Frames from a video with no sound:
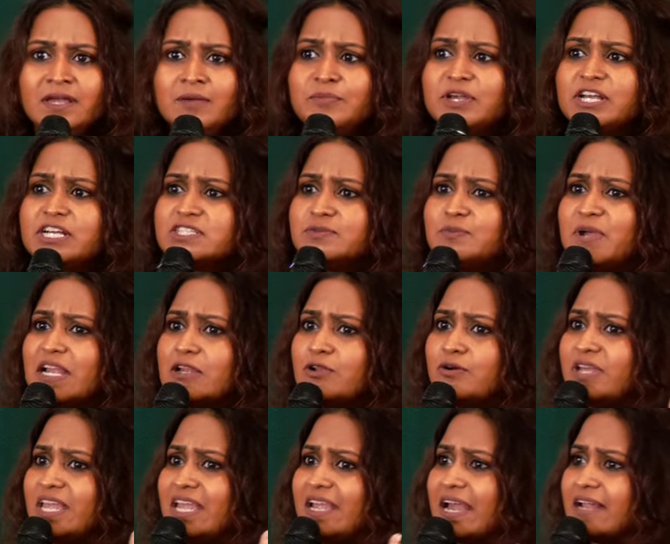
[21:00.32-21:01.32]
Because we are
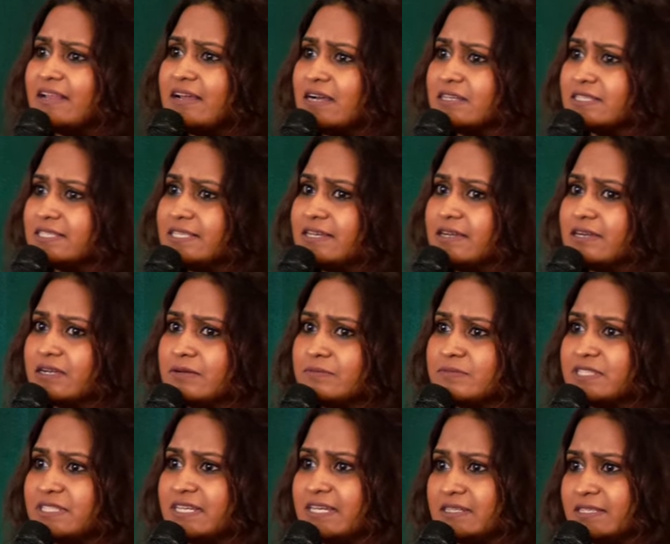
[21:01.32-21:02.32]
looking at our
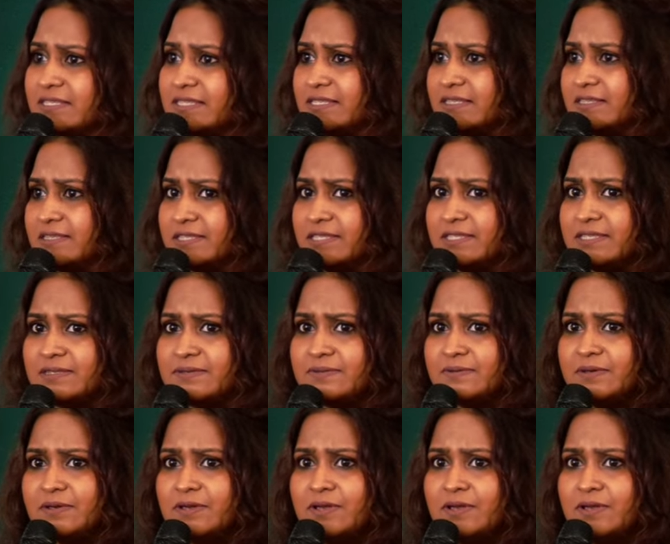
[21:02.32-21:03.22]
circumstances.